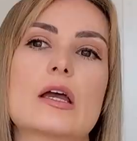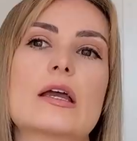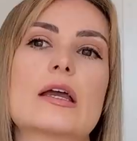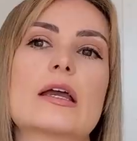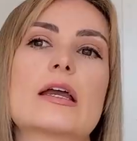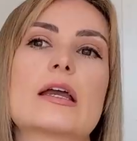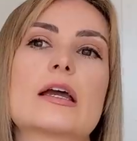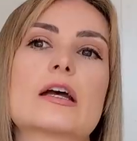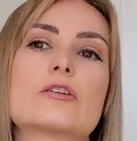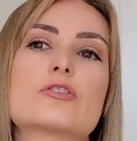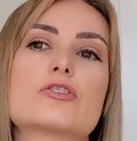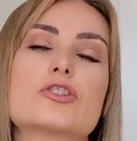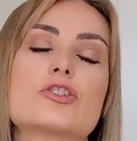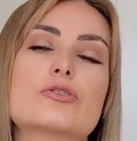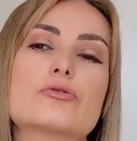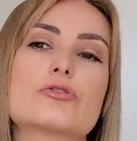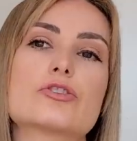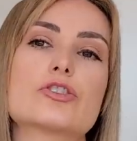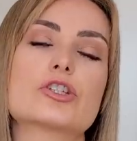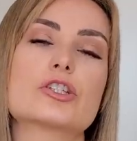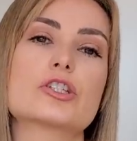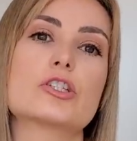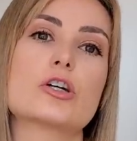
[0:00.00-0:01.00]
And
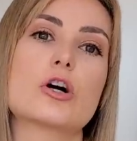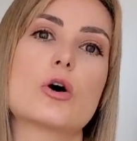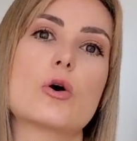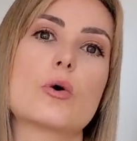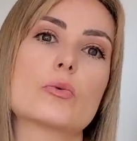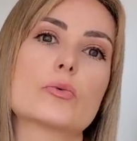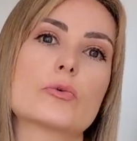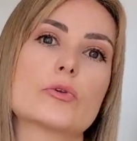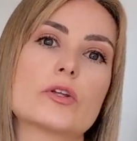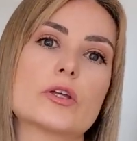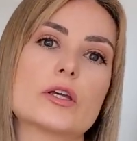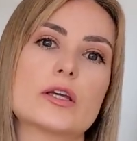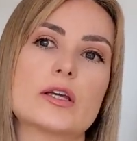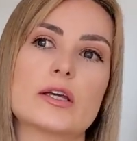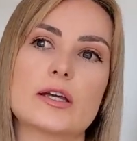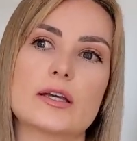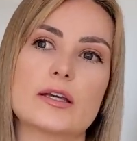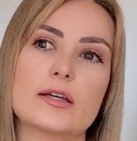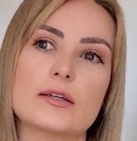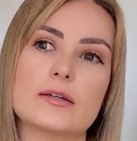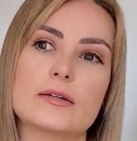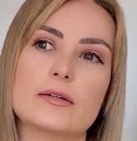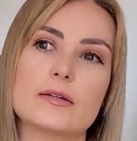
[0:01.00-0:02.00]
usually only
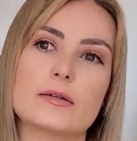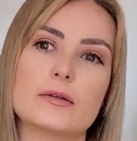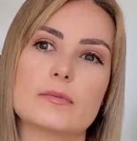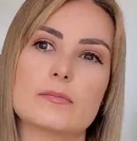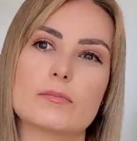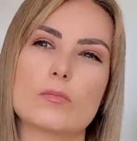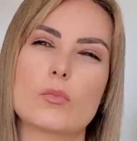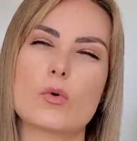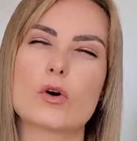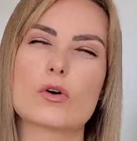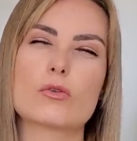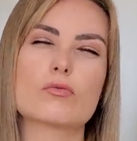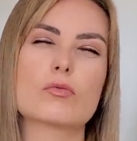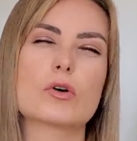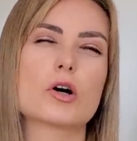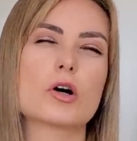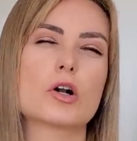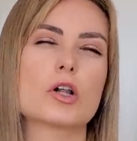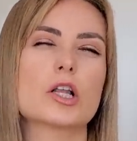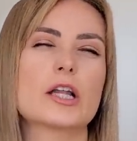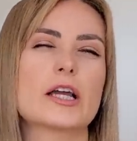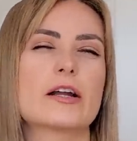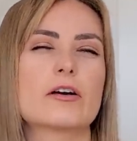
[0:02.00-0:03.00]
in more
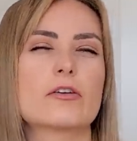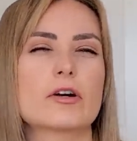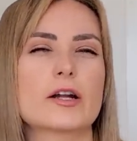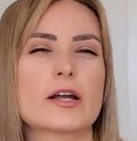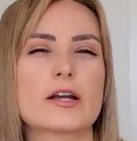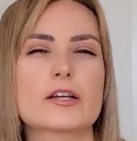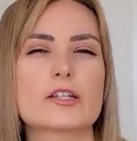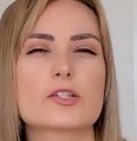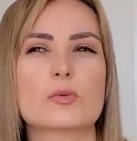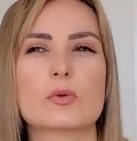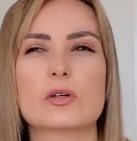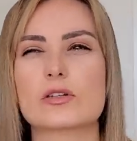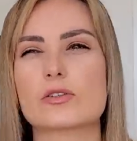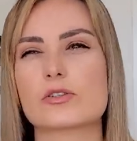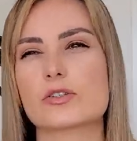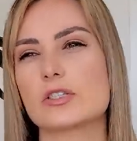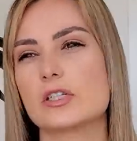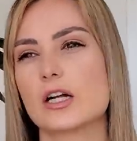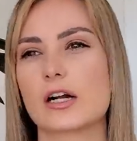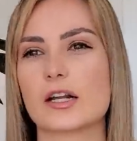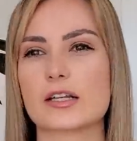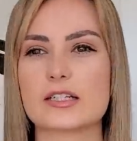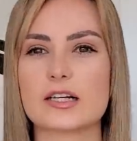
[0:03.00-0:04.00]
rural areas where there's
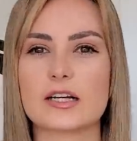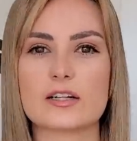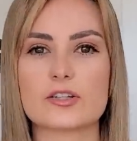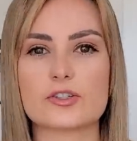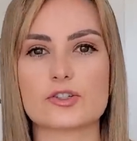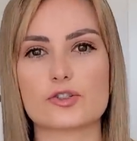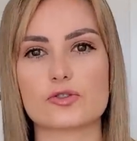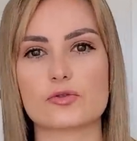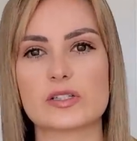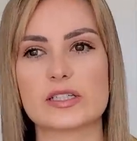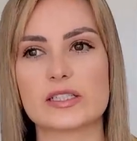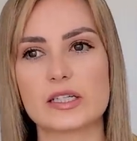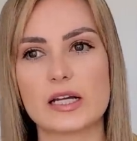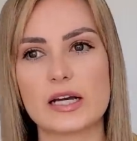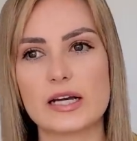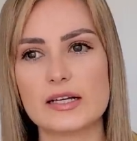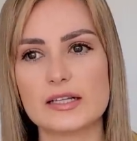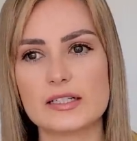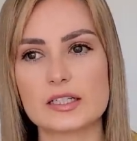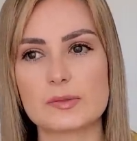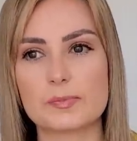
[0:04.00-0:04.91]
not a ton of street lights,